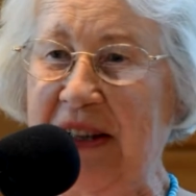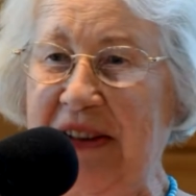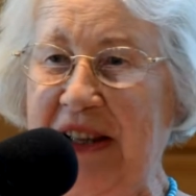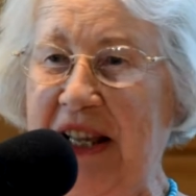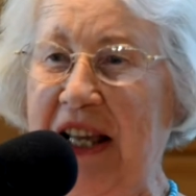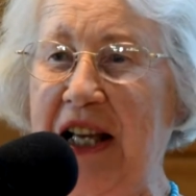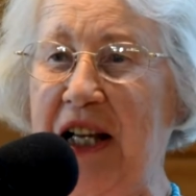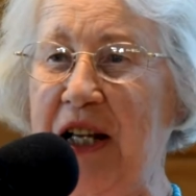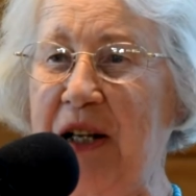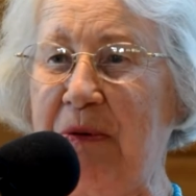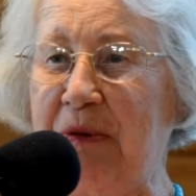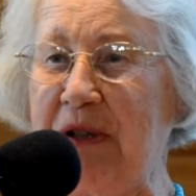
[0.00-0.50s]

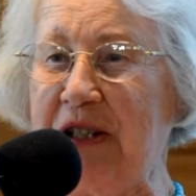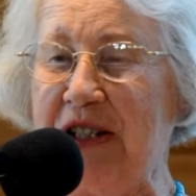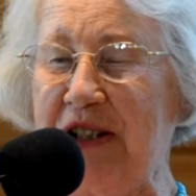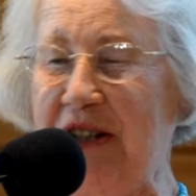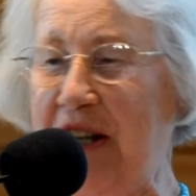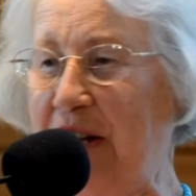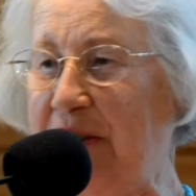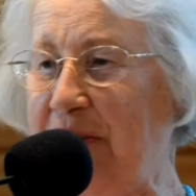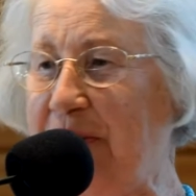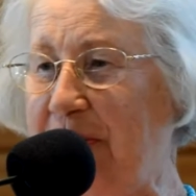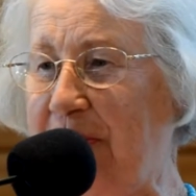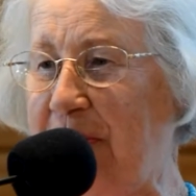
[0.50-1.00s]
The ink was
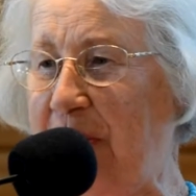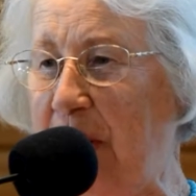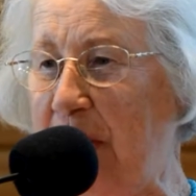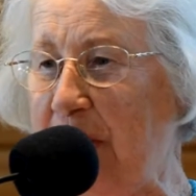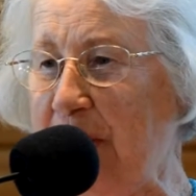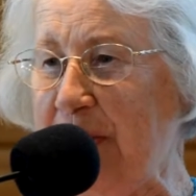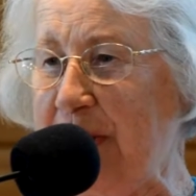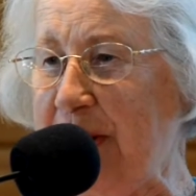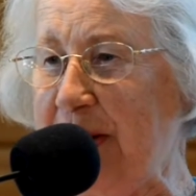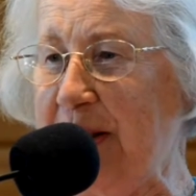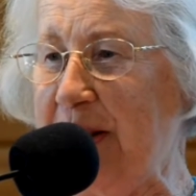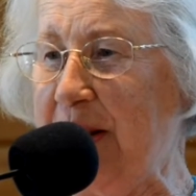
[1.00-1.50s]
not
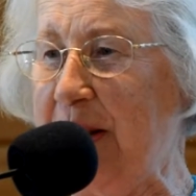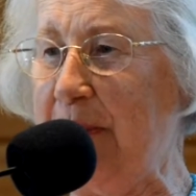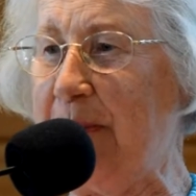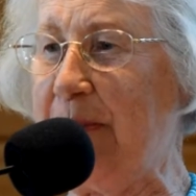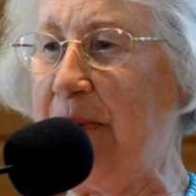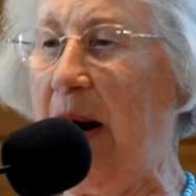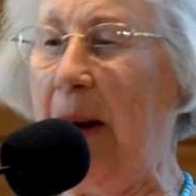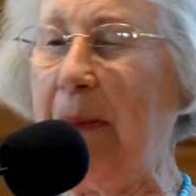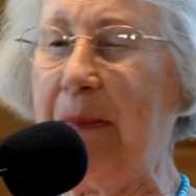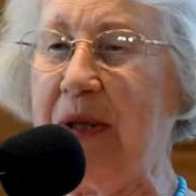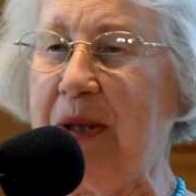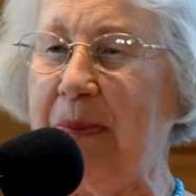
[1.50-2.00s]
frozen. The
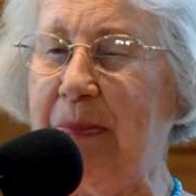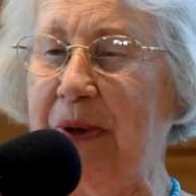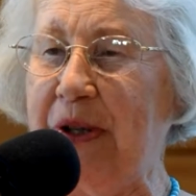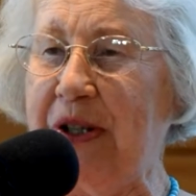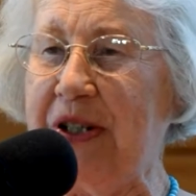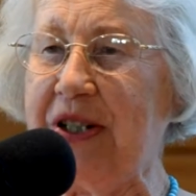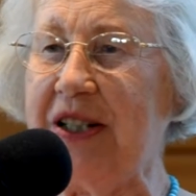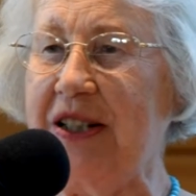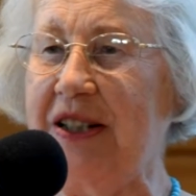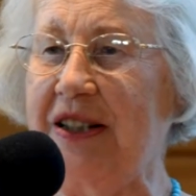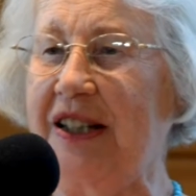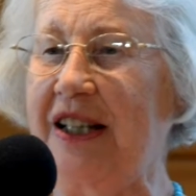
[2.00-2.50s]
props
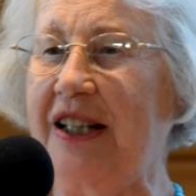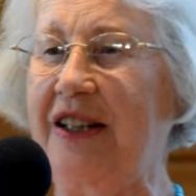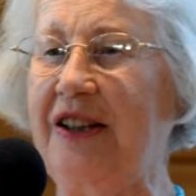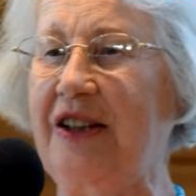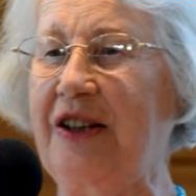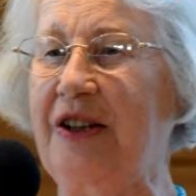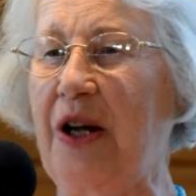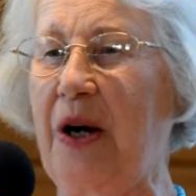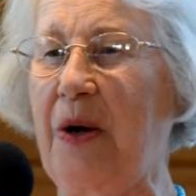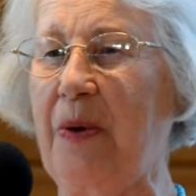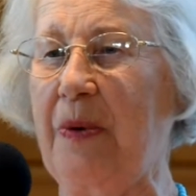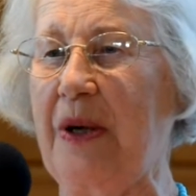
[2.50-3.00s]
person
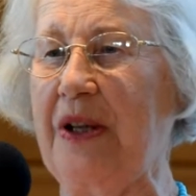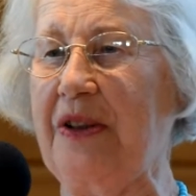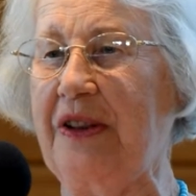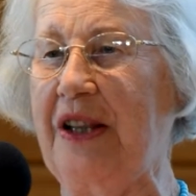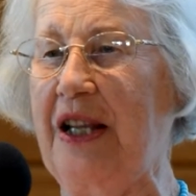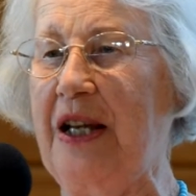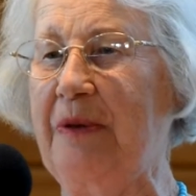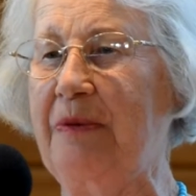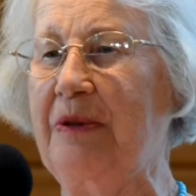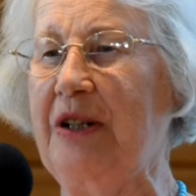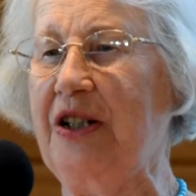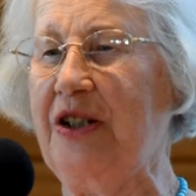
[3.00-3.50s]
didn't know what
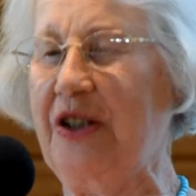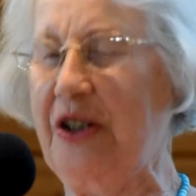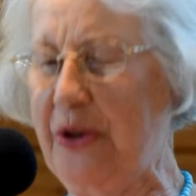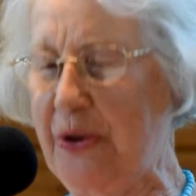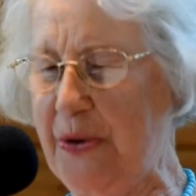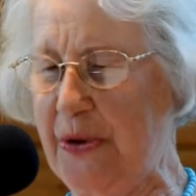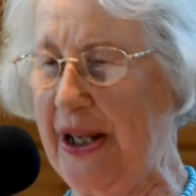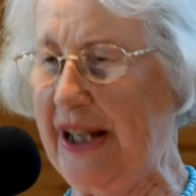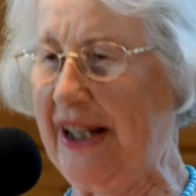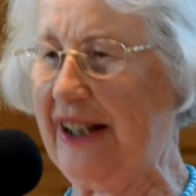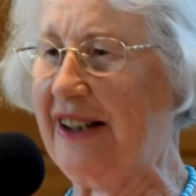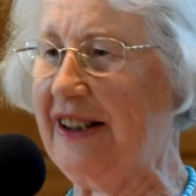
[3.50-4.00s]
they were
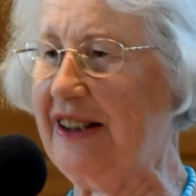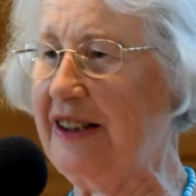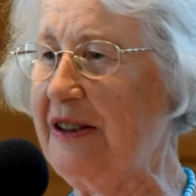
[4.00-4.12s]
doing.